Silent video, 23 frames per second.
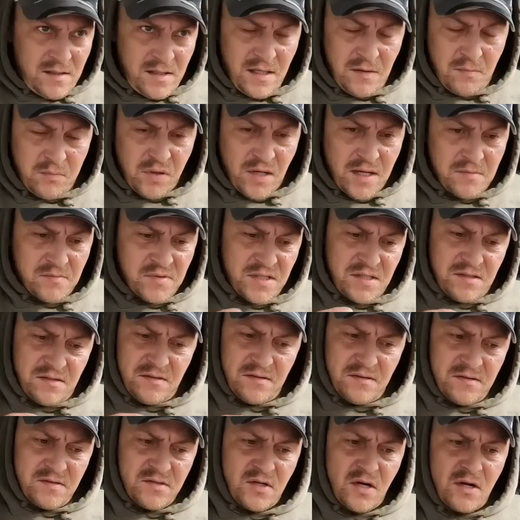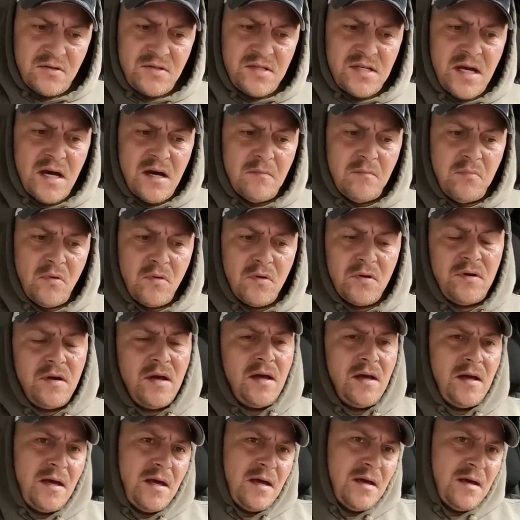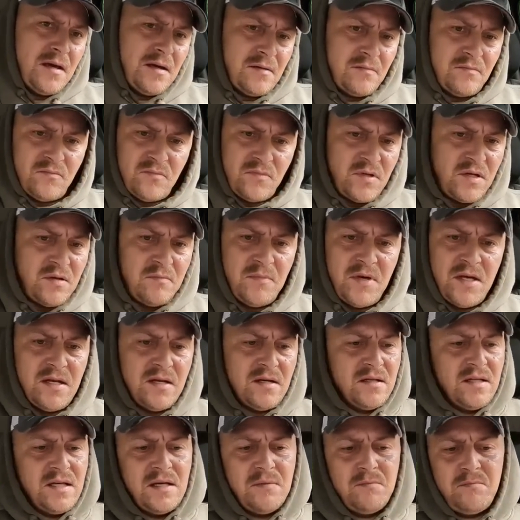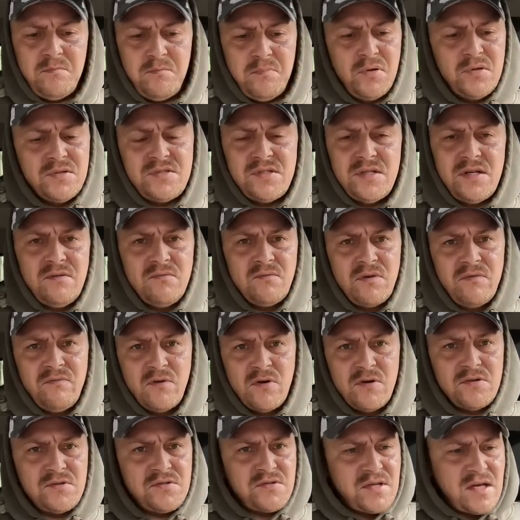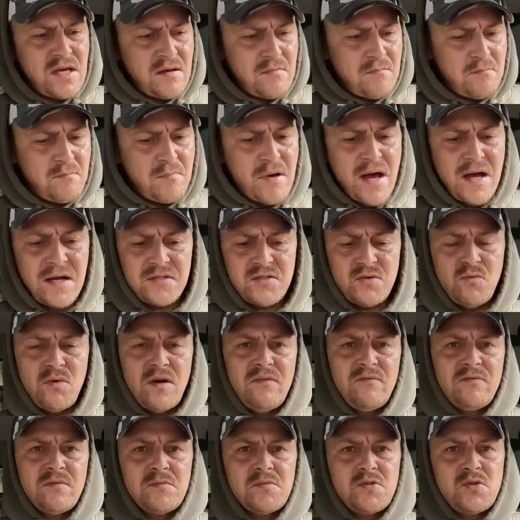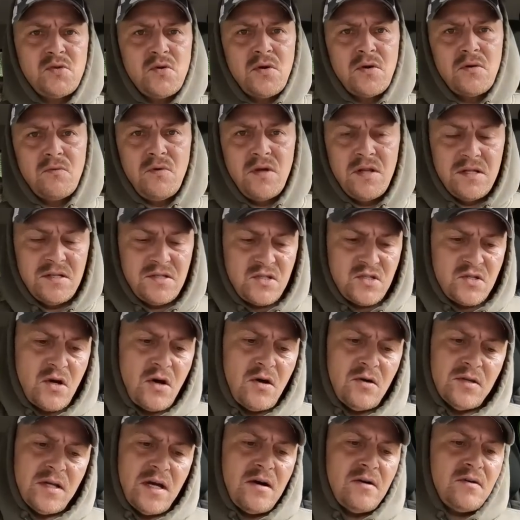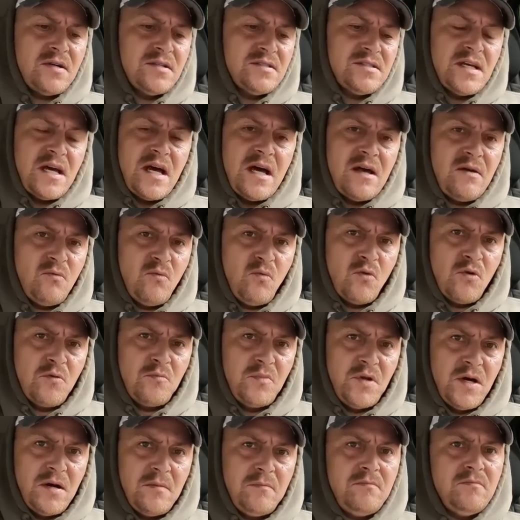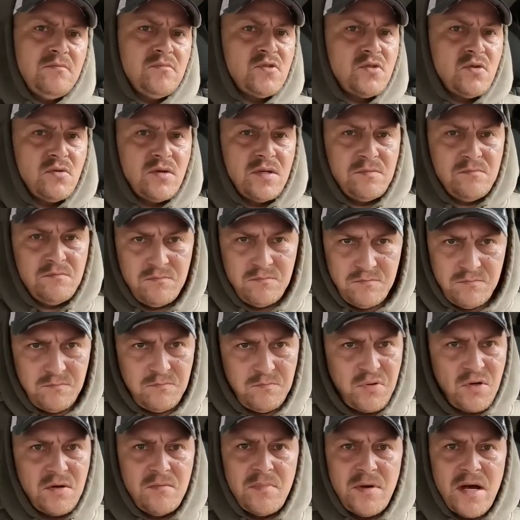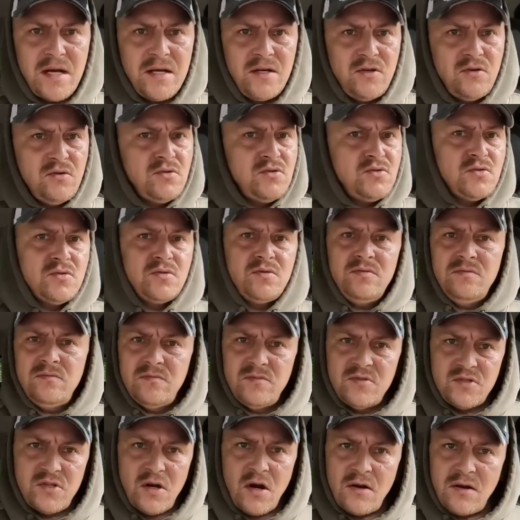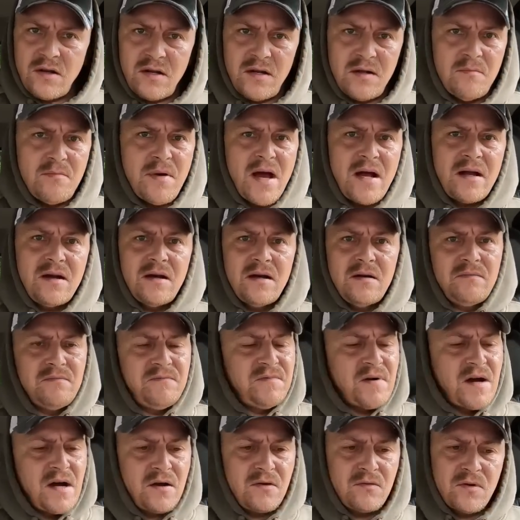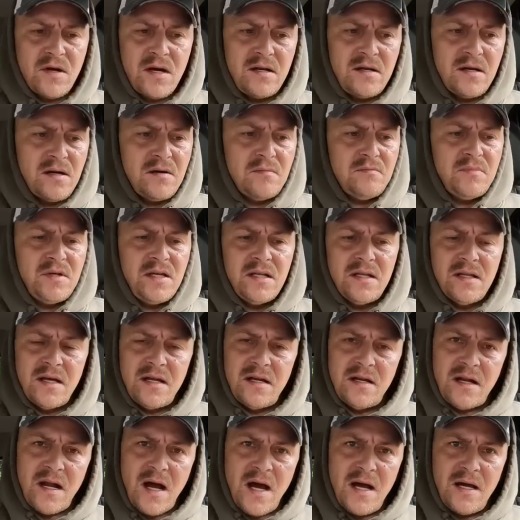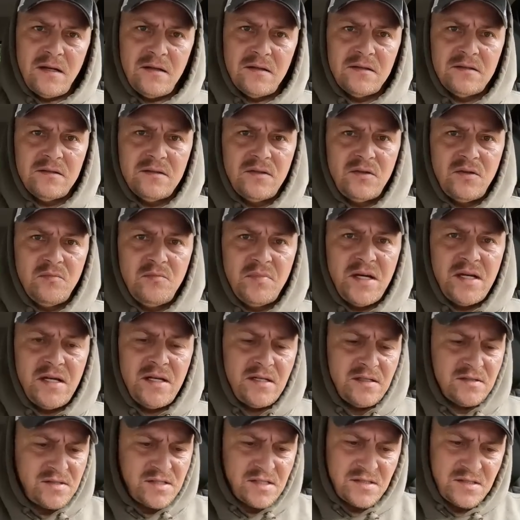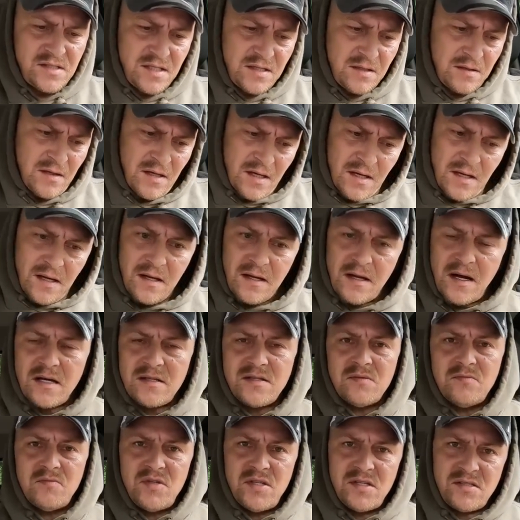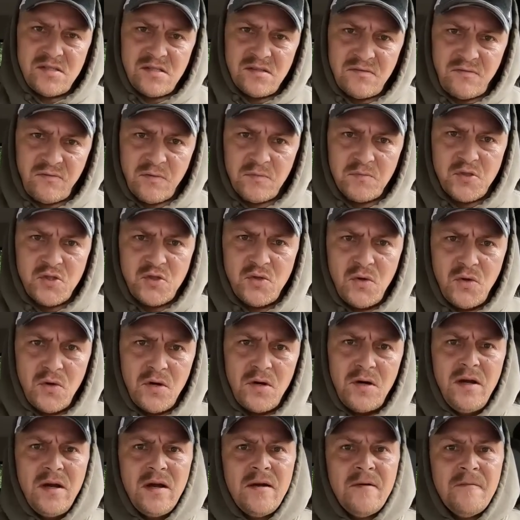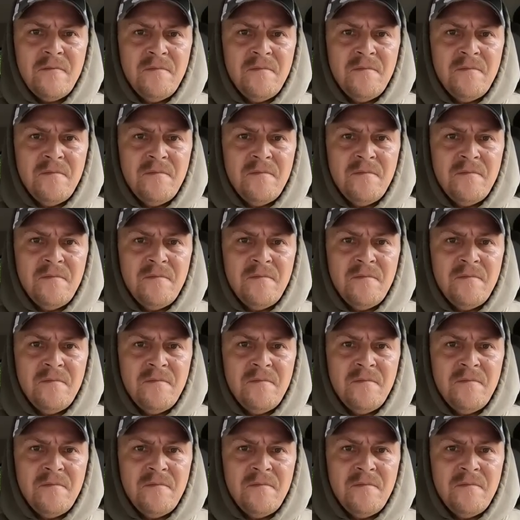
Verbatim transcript: He primes it, starts the outboard, and immediately puts it in reverse and backs away from shore. Well, it stalled out because it hadn't warmed up, so he put it back in neutral, started it back up, fired right up. He let it idle a little bit, and since he got some distance from shore,